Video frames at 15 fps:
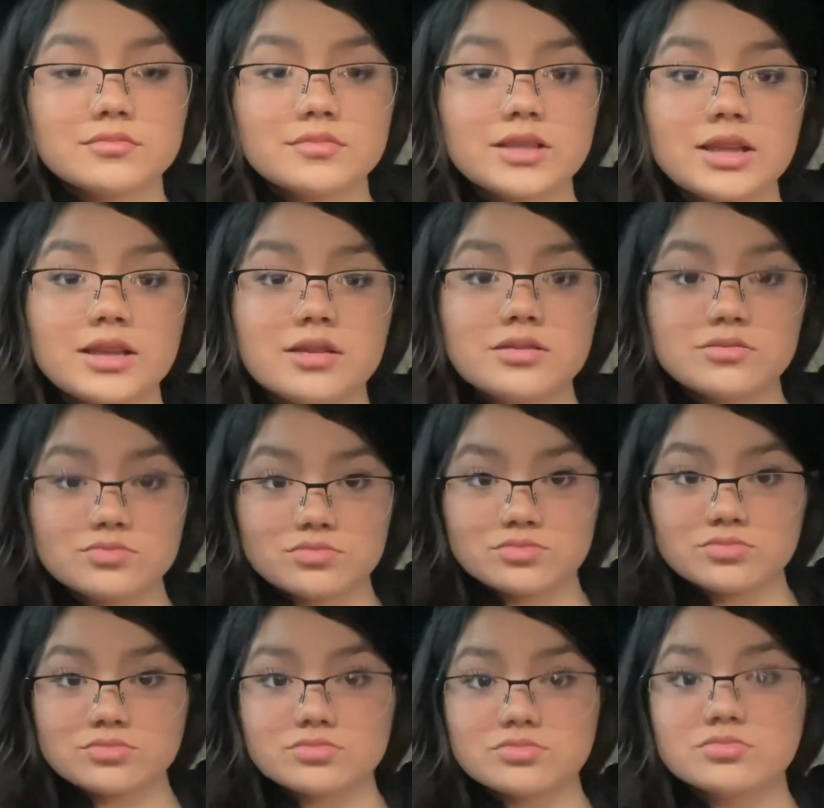Like,
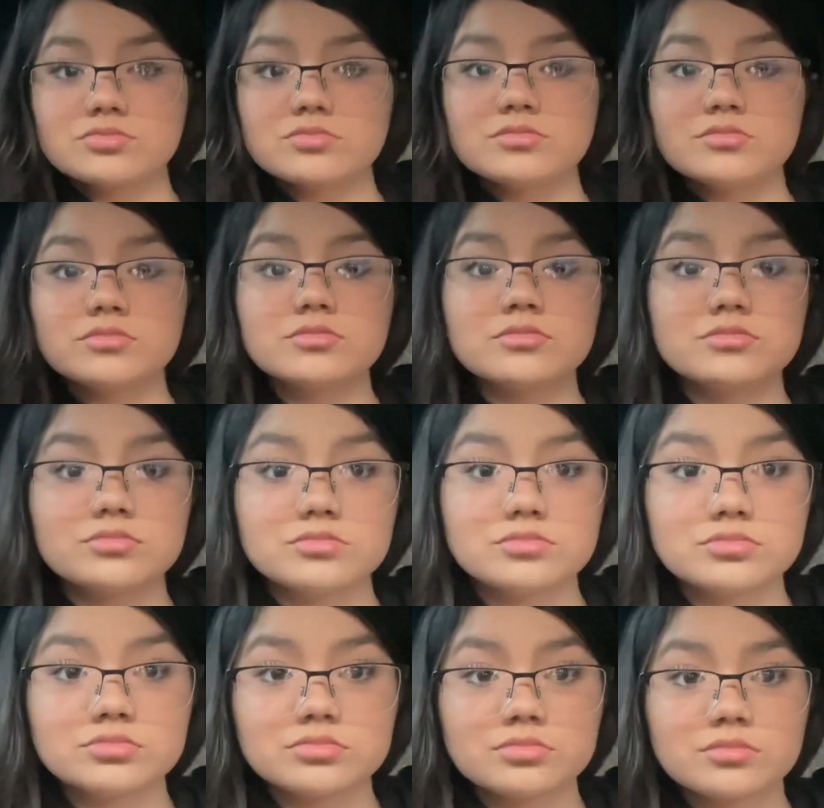
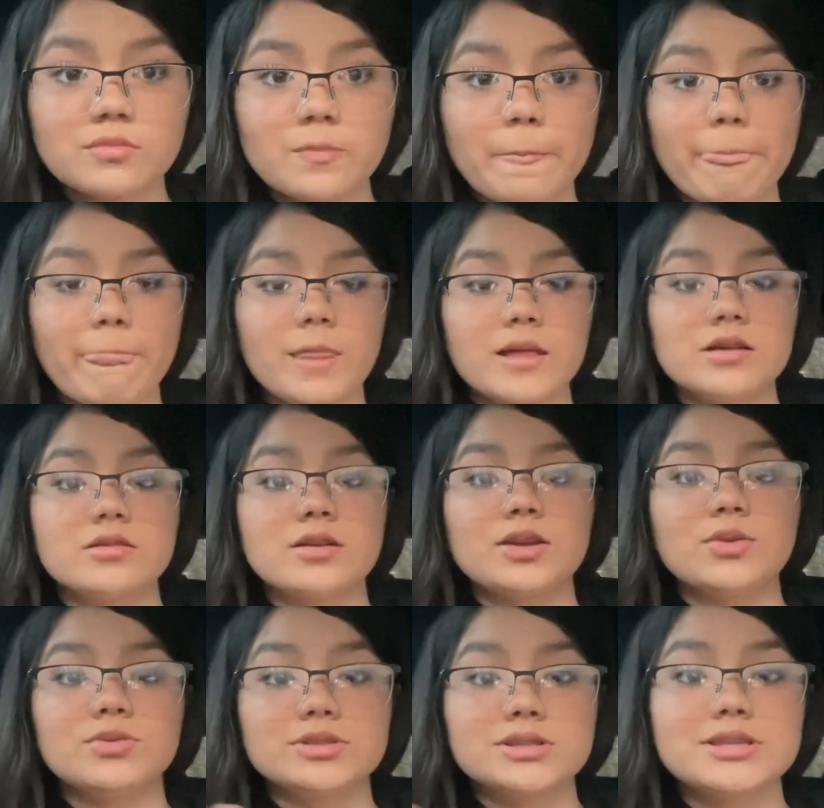okay,
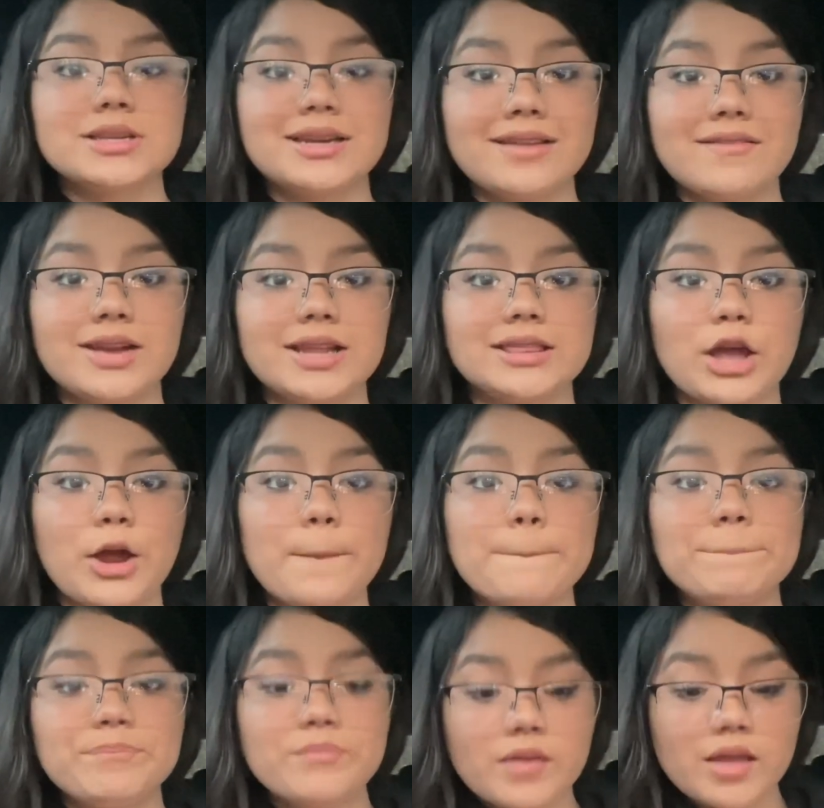we're just gonna leave it like that.
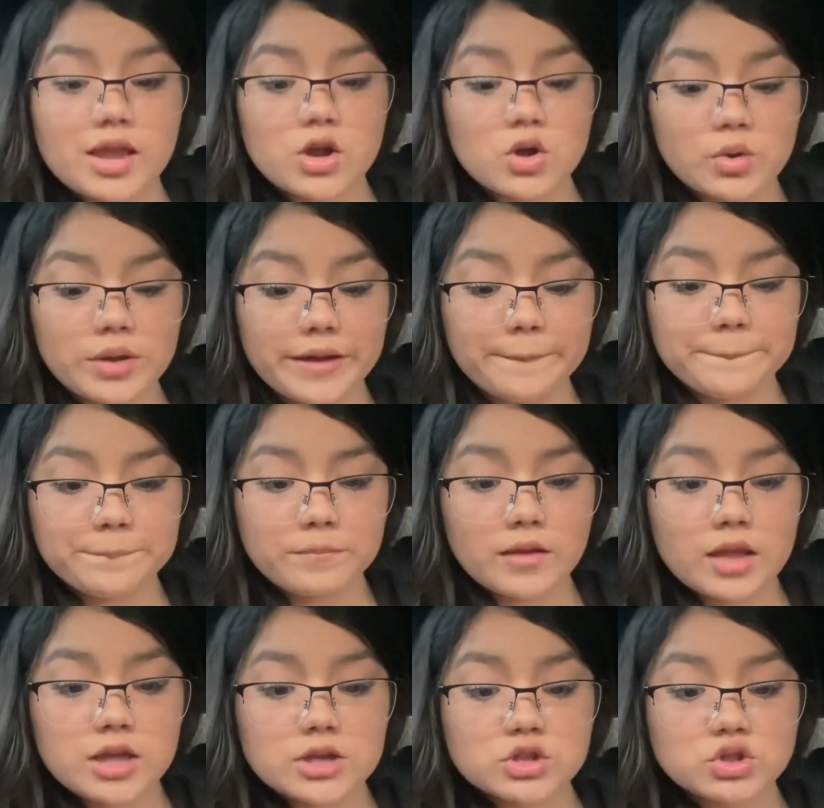Okay,
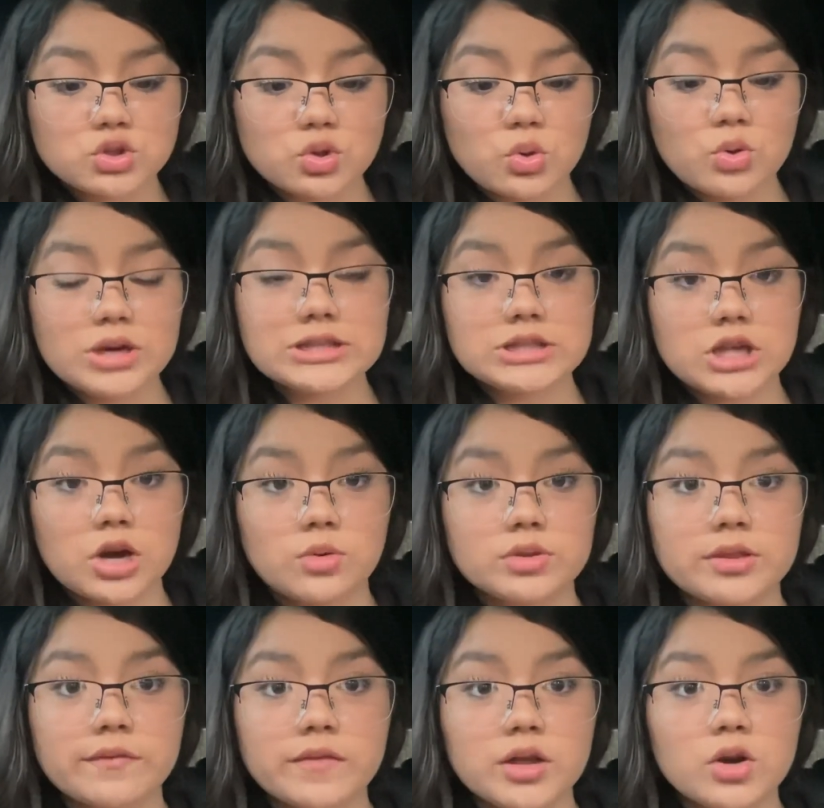so let's get on with
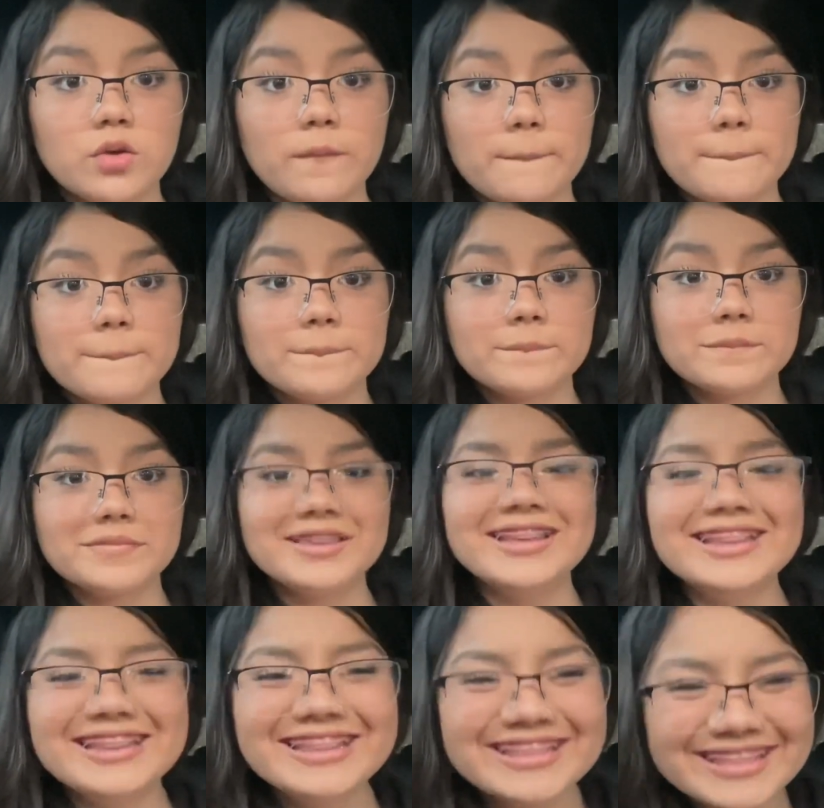the video.
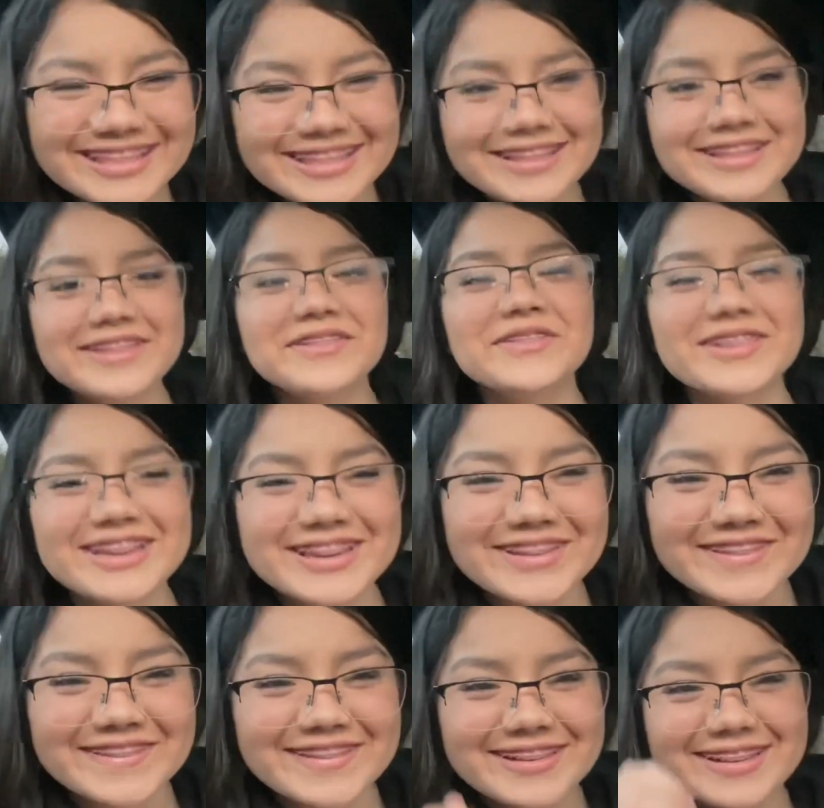Video.